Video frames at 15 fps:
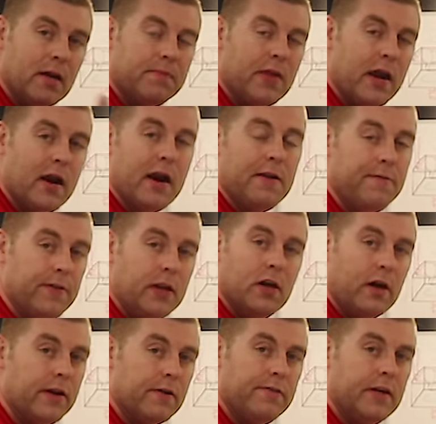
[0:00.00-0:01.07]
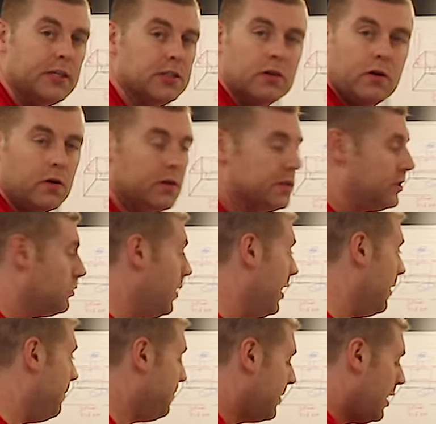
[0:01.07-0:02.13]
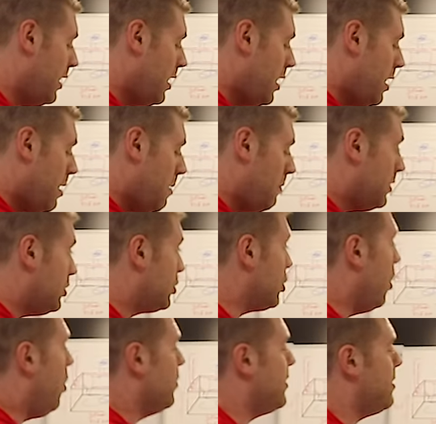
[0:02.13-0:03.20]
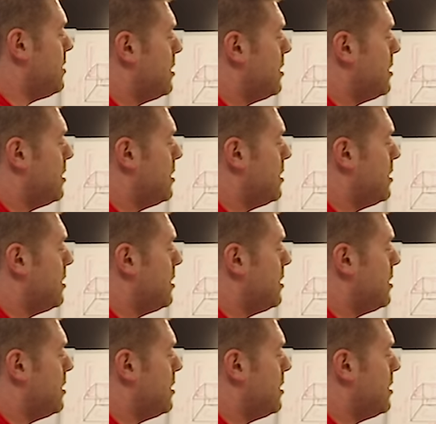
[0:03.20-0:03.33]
up there and feed all your fish and corals as well. So